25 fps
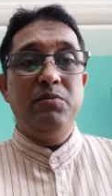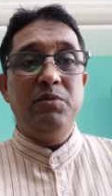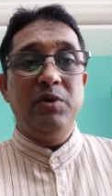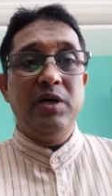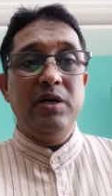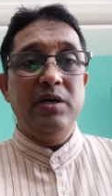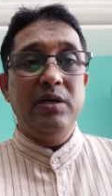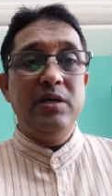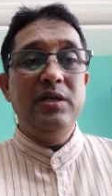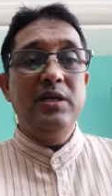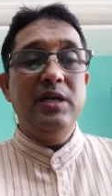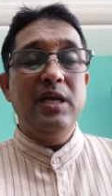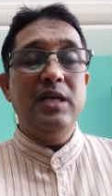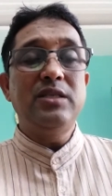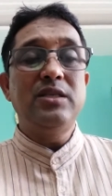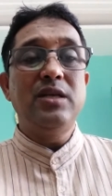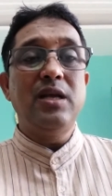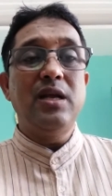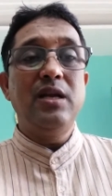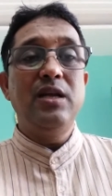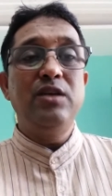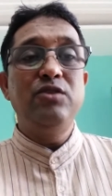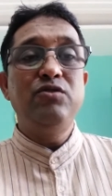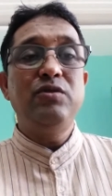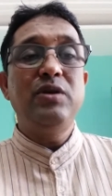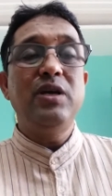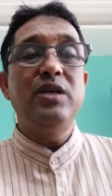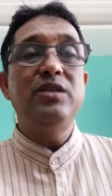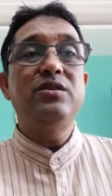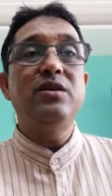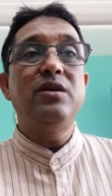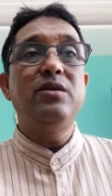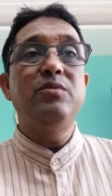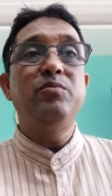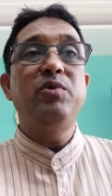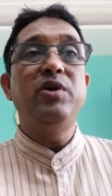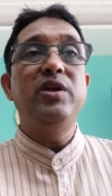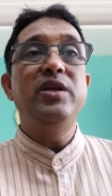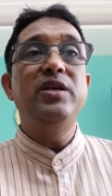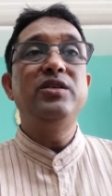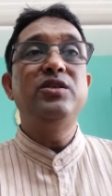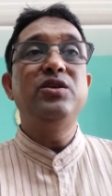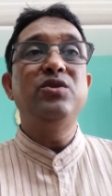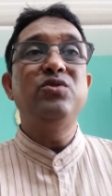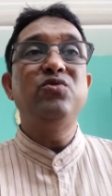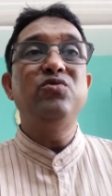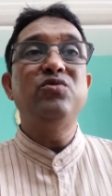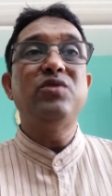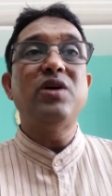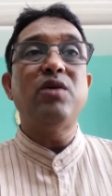in National Education
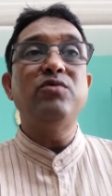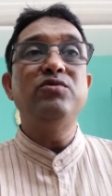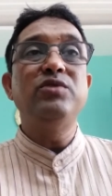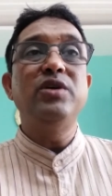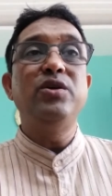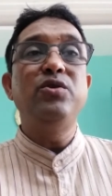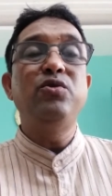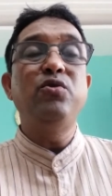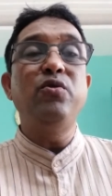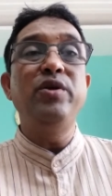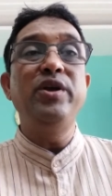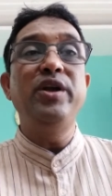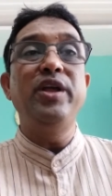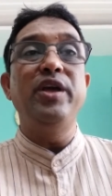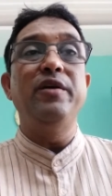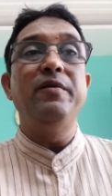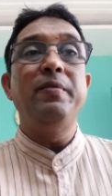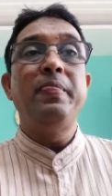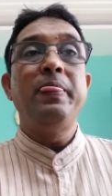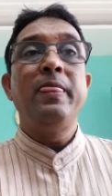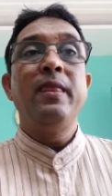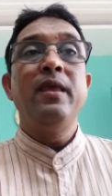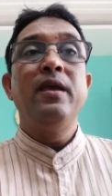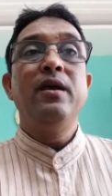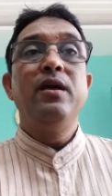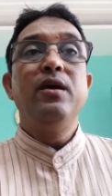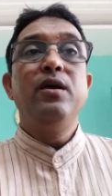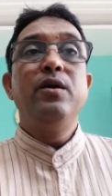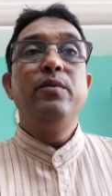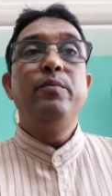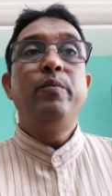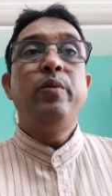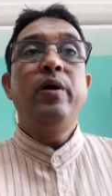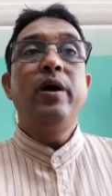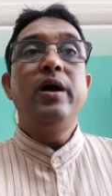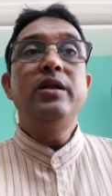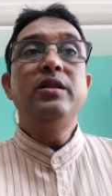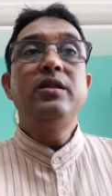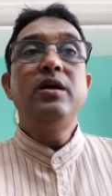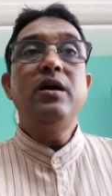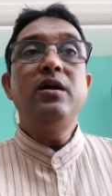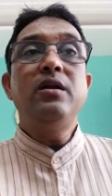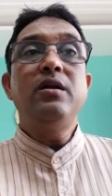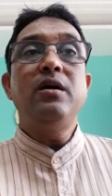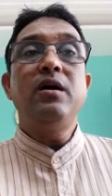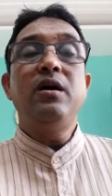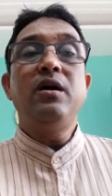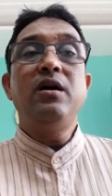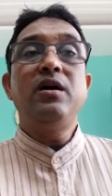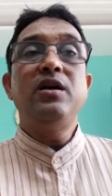Policy 2020.
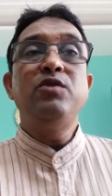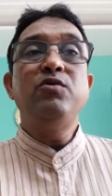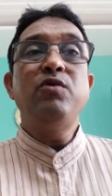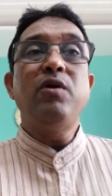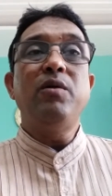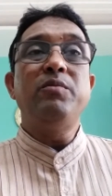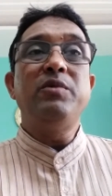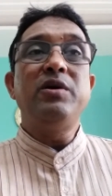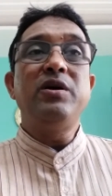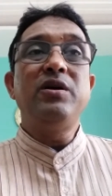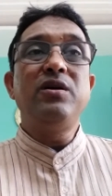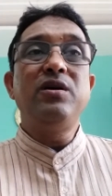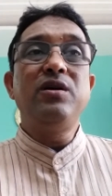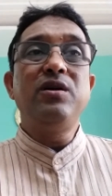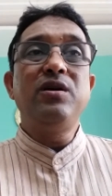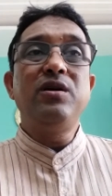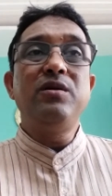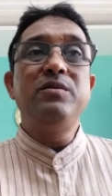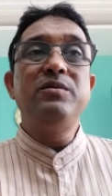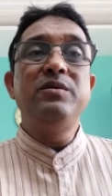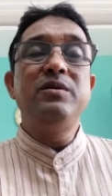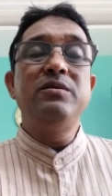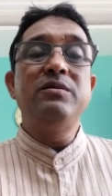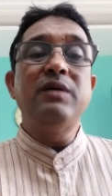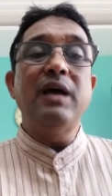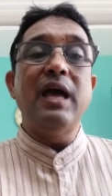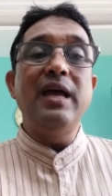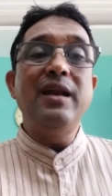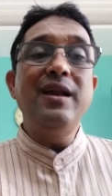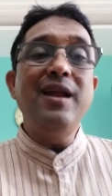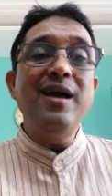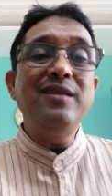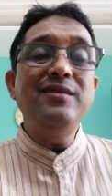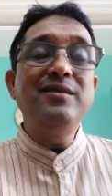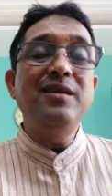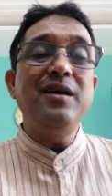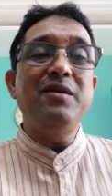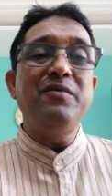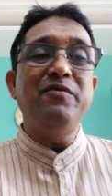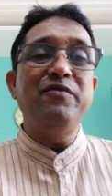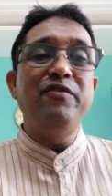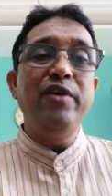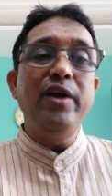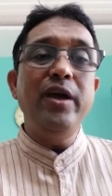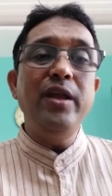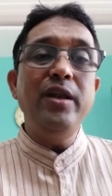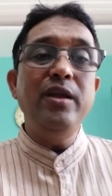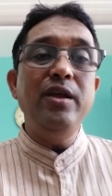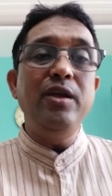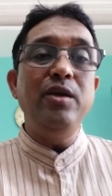Further, another
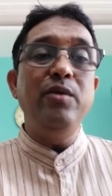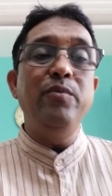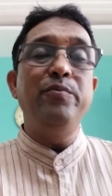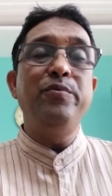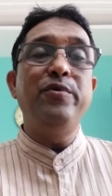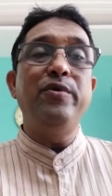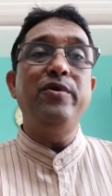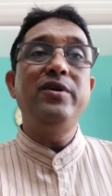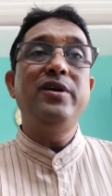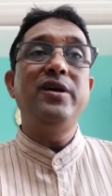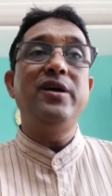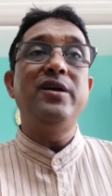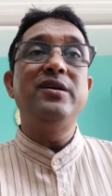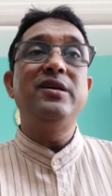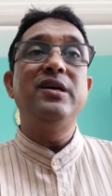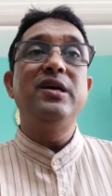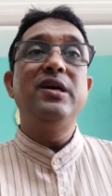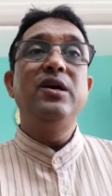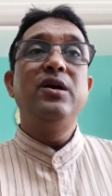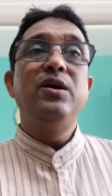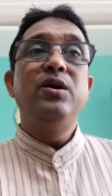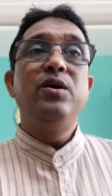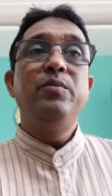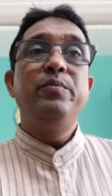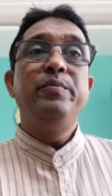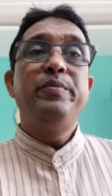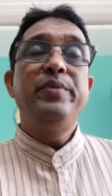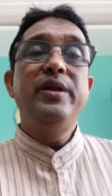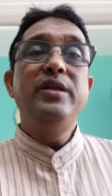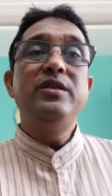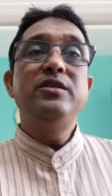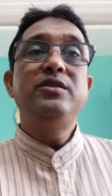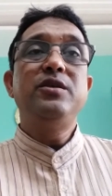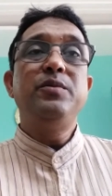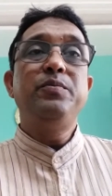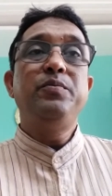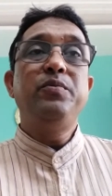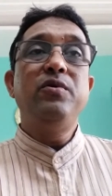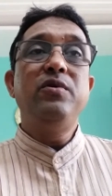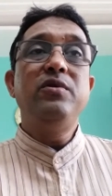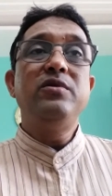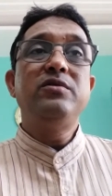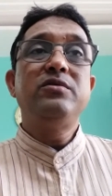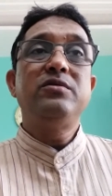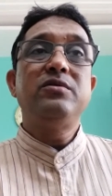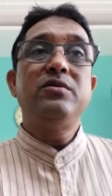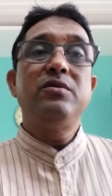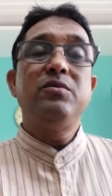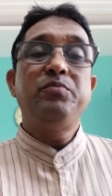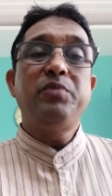very important
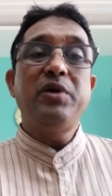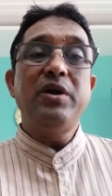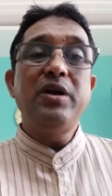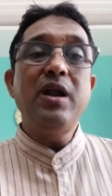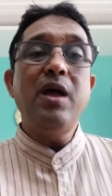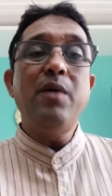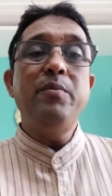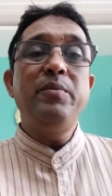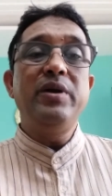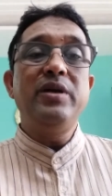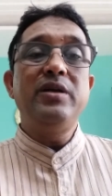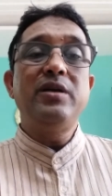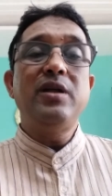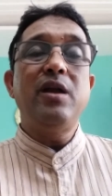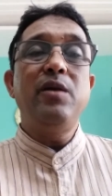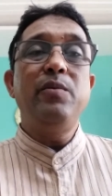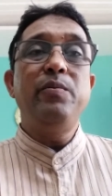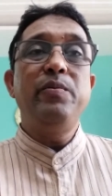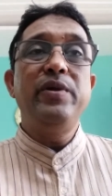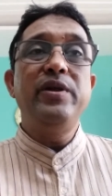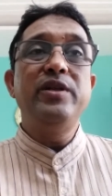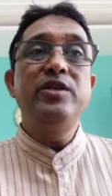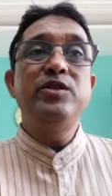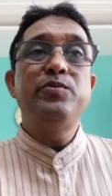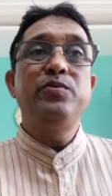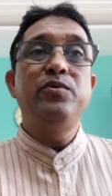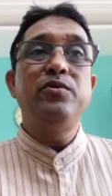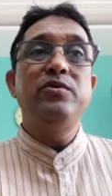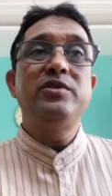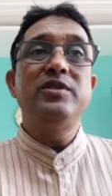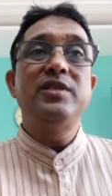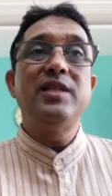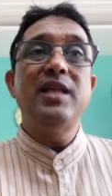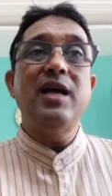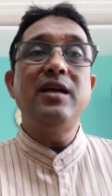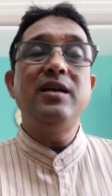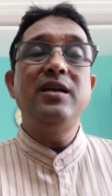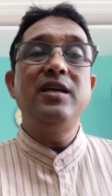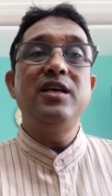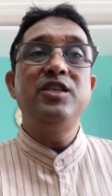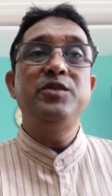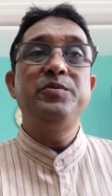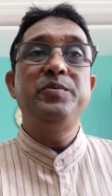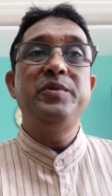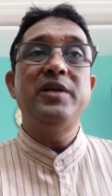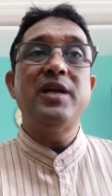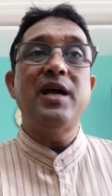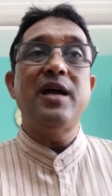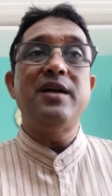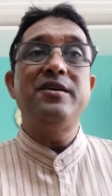principles, fundamental principles that has
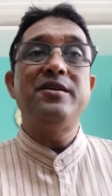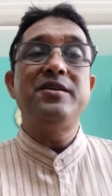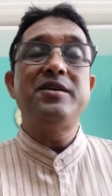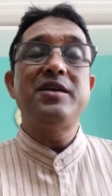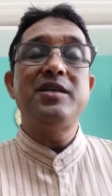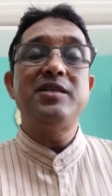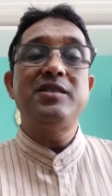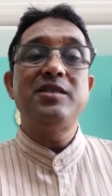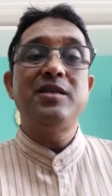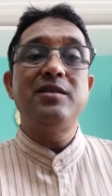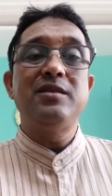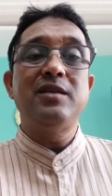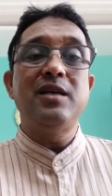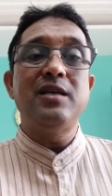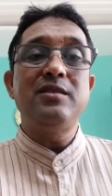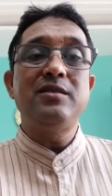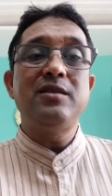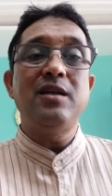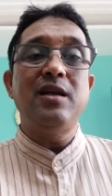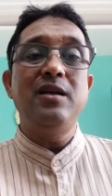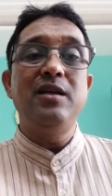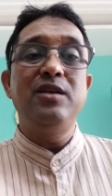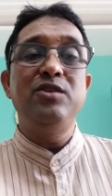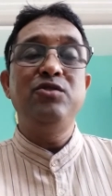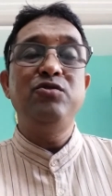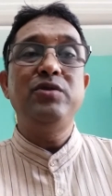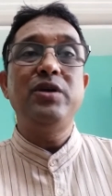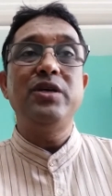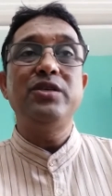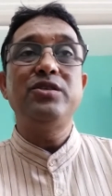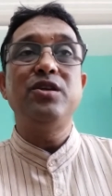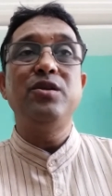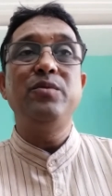been addressed in National Education